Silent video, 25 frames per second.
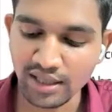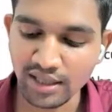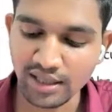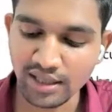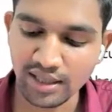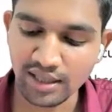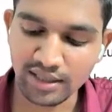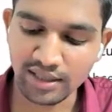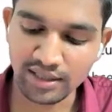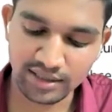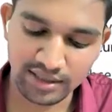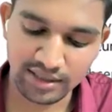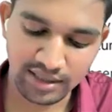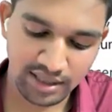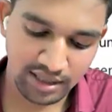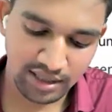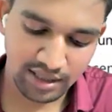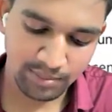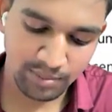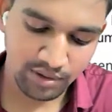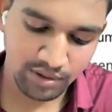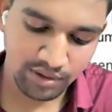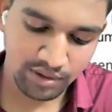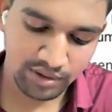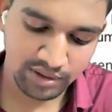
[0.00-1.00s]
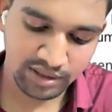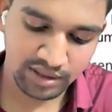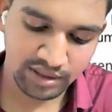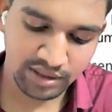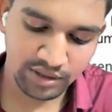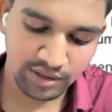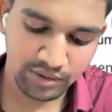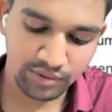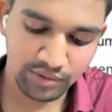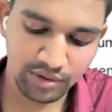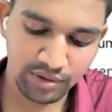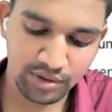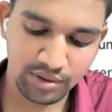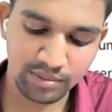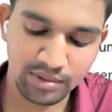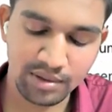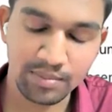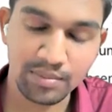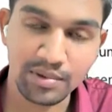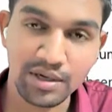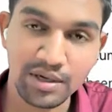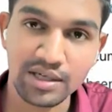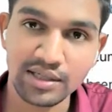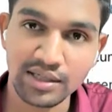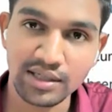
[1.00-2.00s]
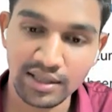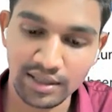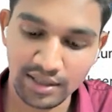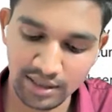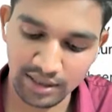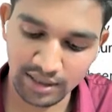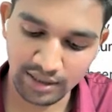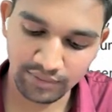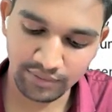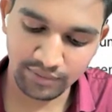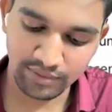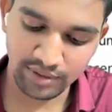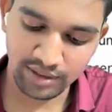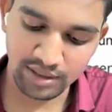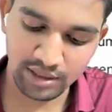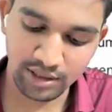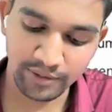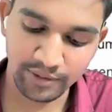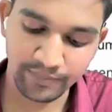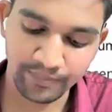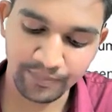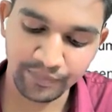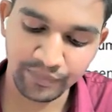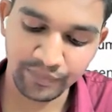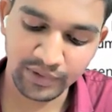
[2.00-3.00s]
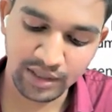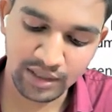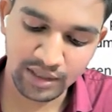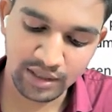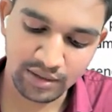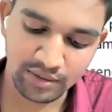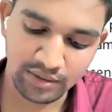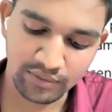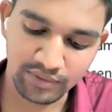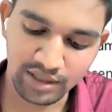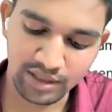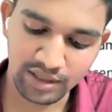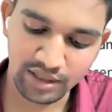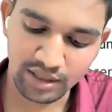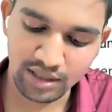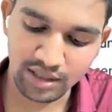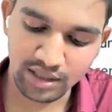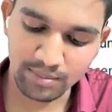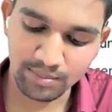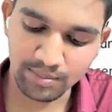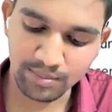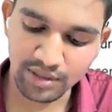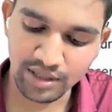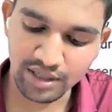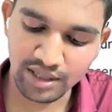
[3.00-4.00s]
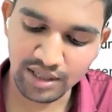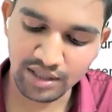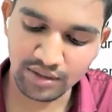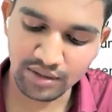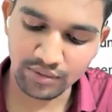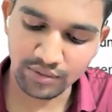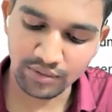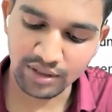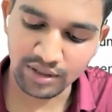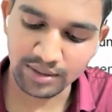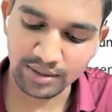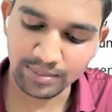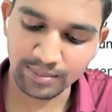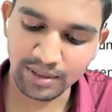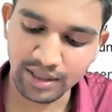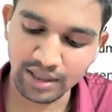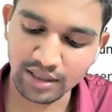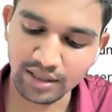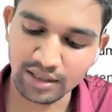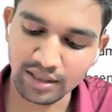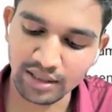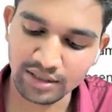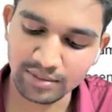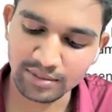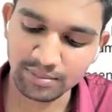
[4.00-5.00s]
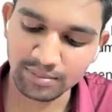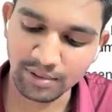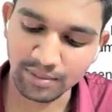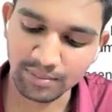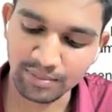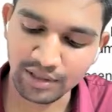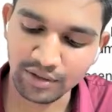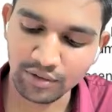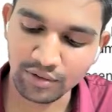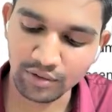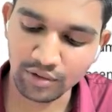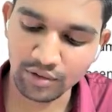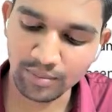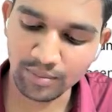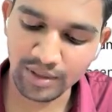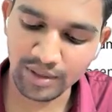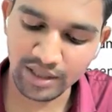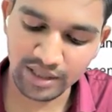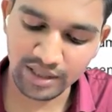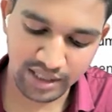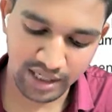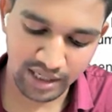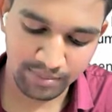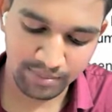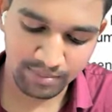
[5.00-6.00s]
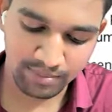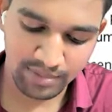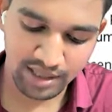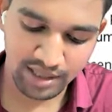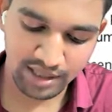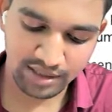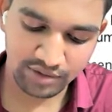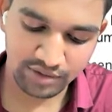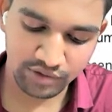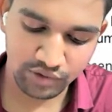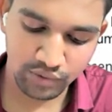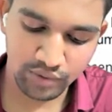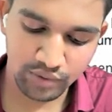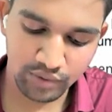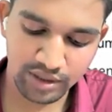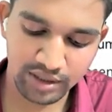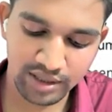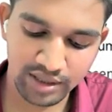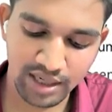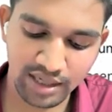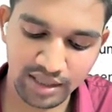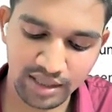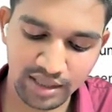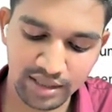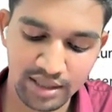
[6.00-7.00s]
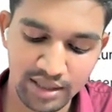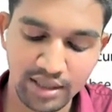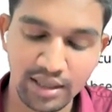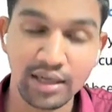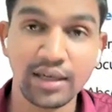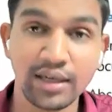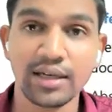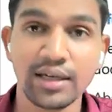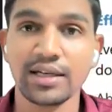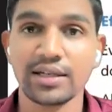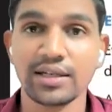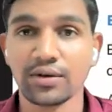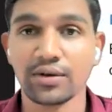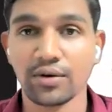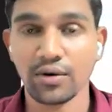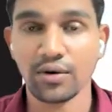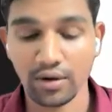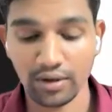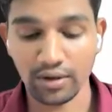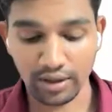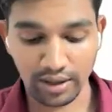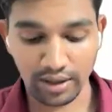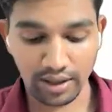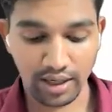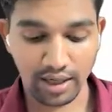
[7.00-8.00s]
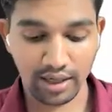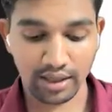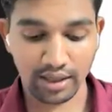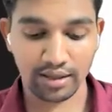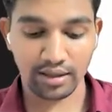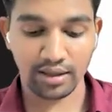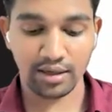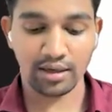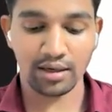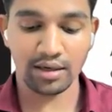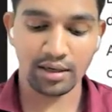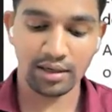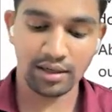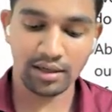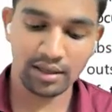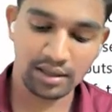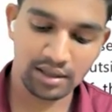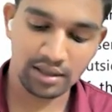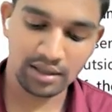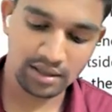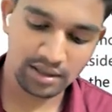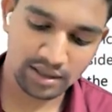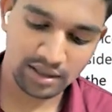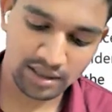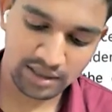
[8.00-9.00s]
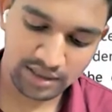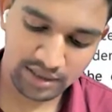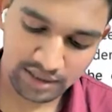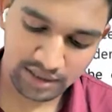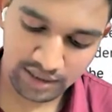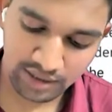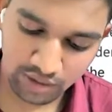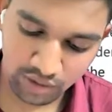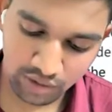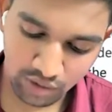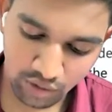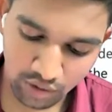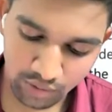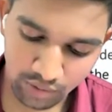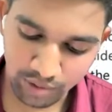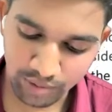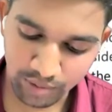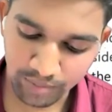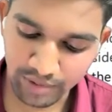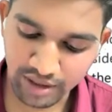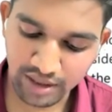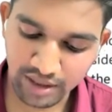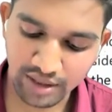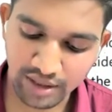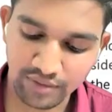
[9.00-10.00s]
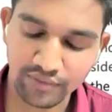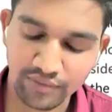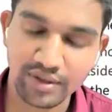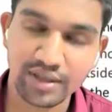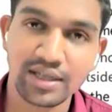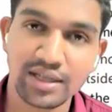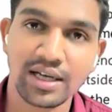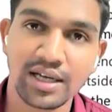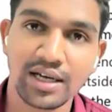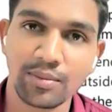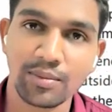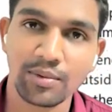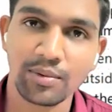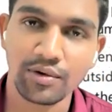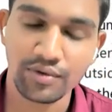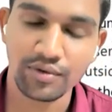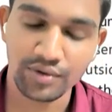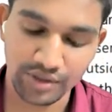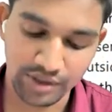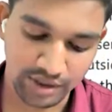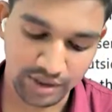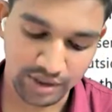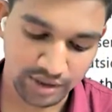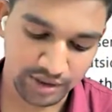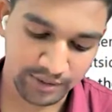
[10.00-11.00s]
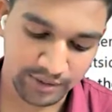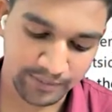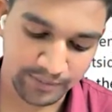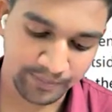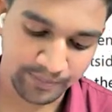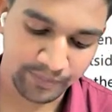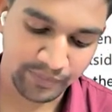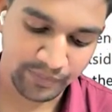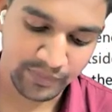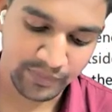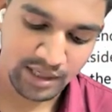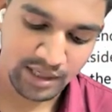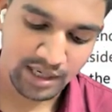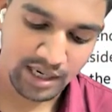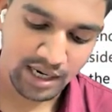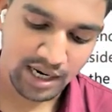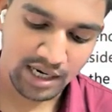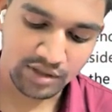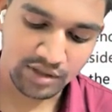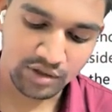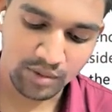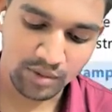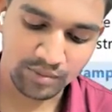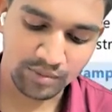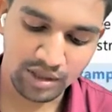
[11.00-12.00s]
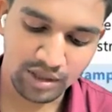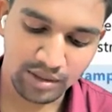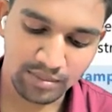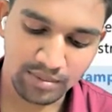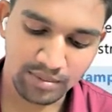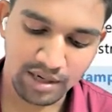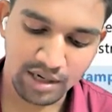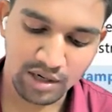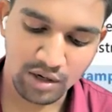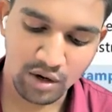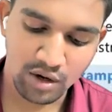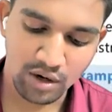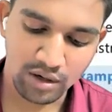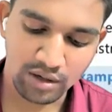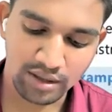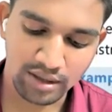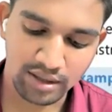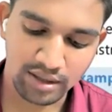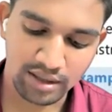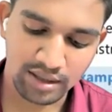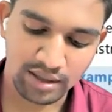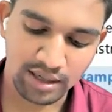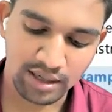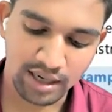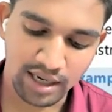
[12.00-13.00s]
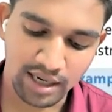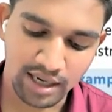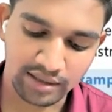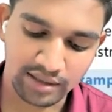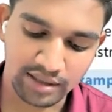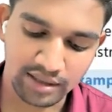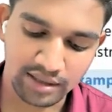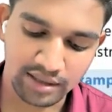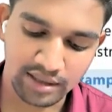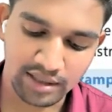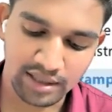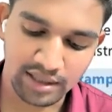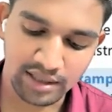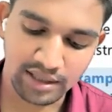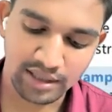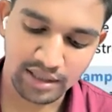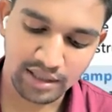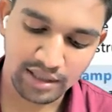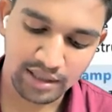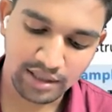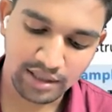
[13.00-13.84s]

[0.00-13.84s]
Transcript: It is therefore the duty of the person dealing with the company to inspect its public documents and make sure that his contract is in conformity with their provisions, as observed by Lord Hatherley,